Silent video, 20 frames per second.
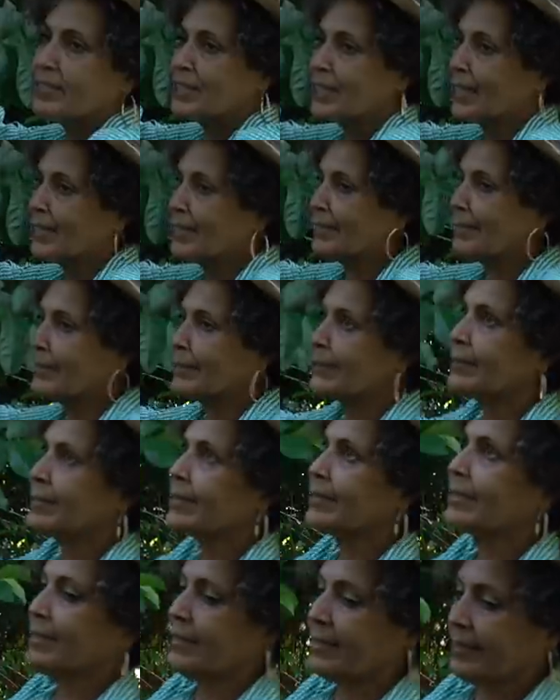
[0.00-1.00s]
jelly this
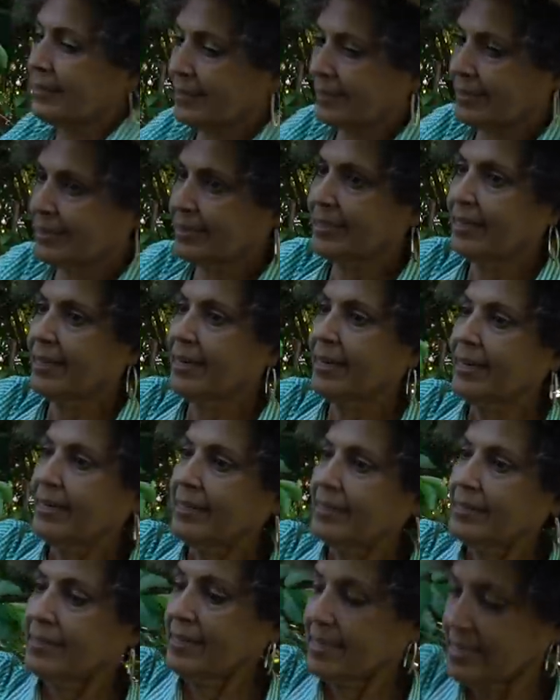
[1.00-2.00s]
year.
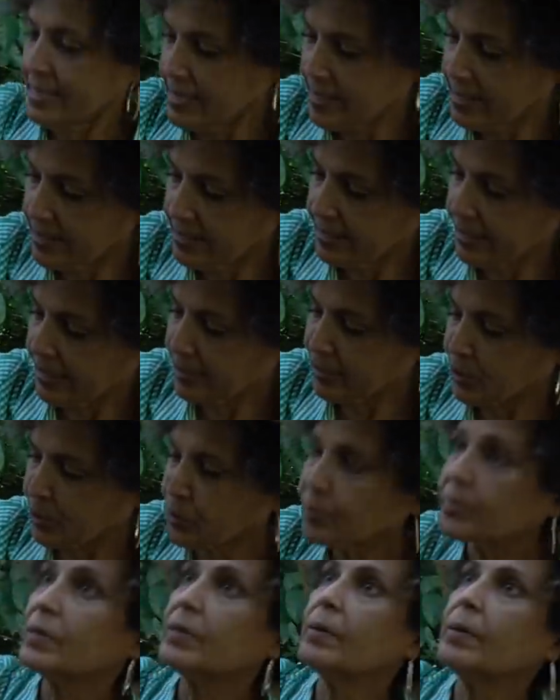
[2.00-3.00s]
This is a
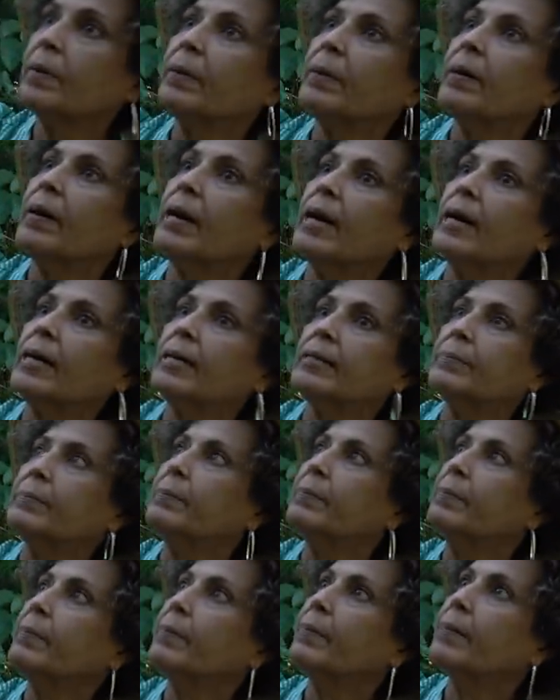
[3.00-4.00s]
satsuma
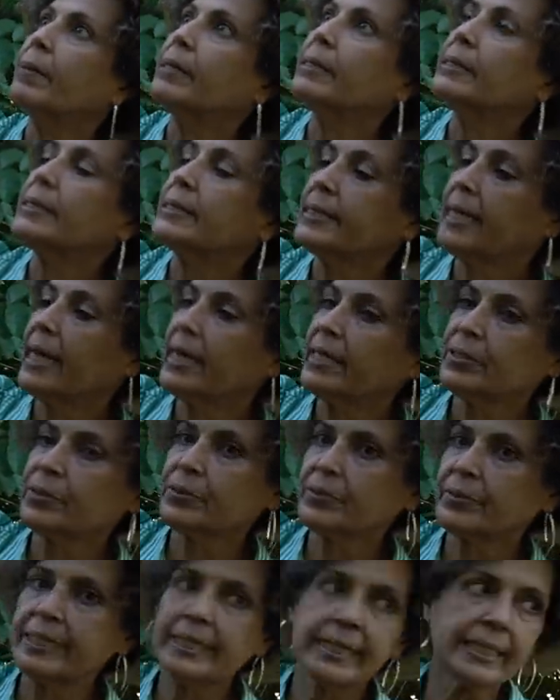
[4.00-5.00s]
um,
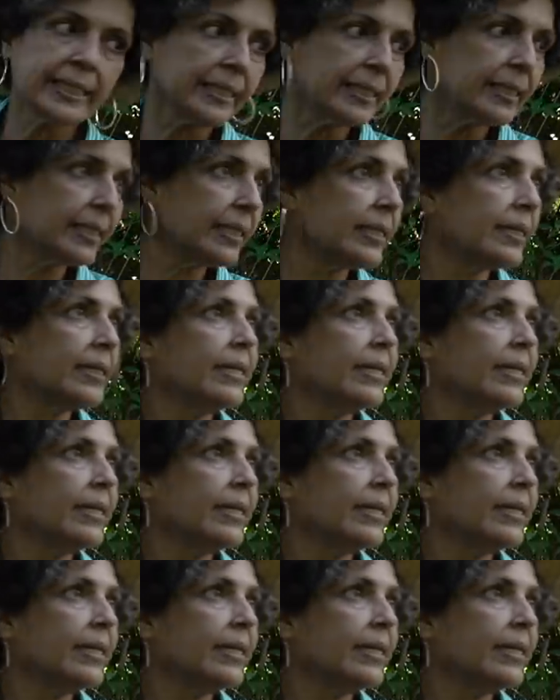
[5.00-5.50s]
tangerine.